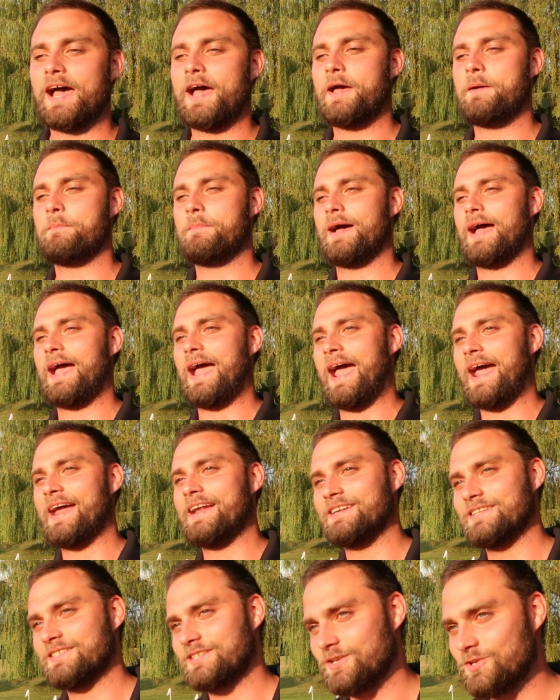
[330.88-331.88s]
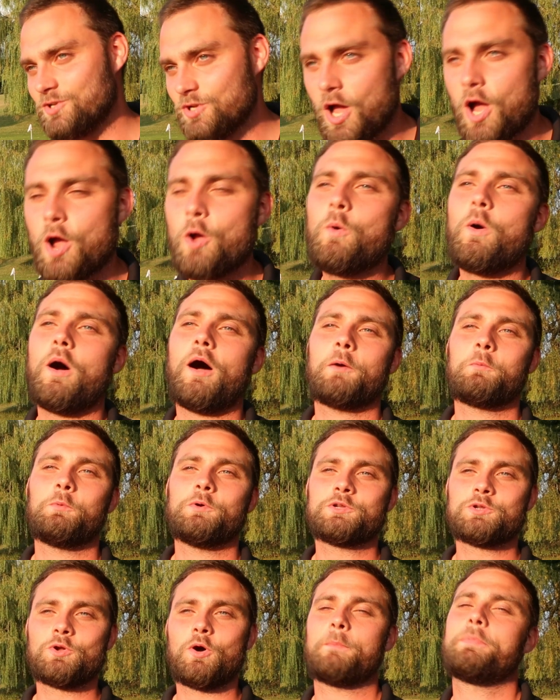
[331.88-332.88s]
And no, I
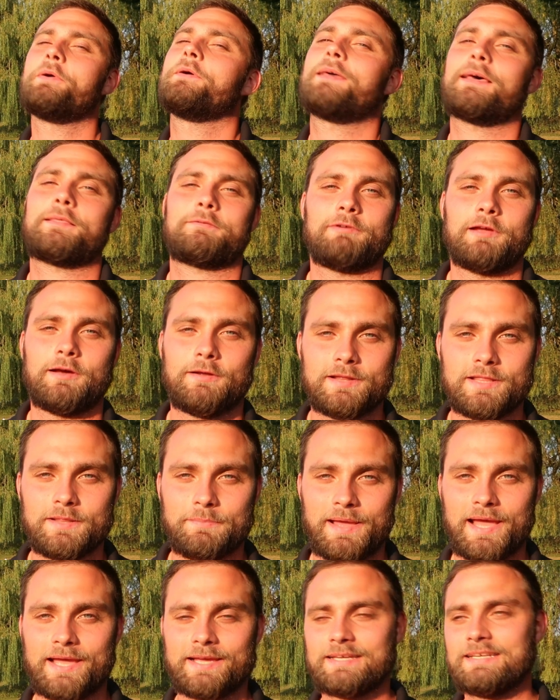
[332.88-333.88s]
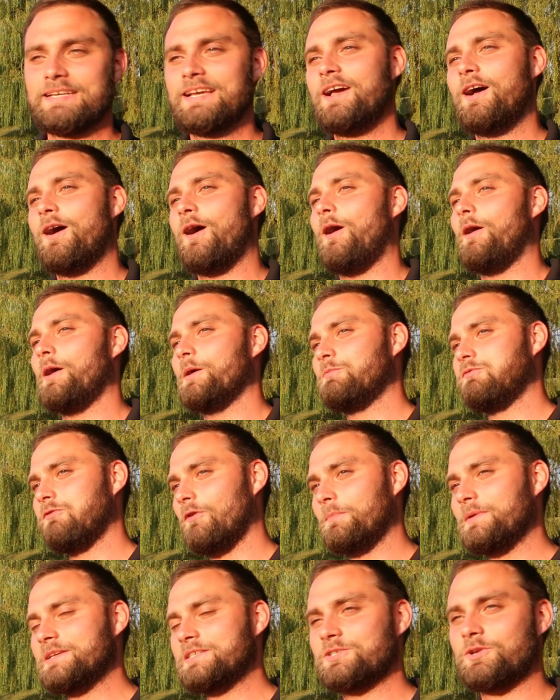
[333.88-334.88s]
would not put that 3-iron in the bag. I'd
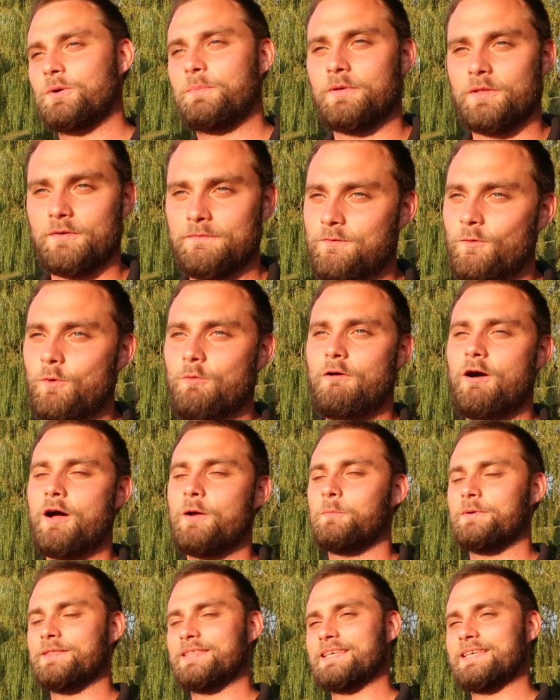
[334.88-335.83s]
probably stop at the 4-iron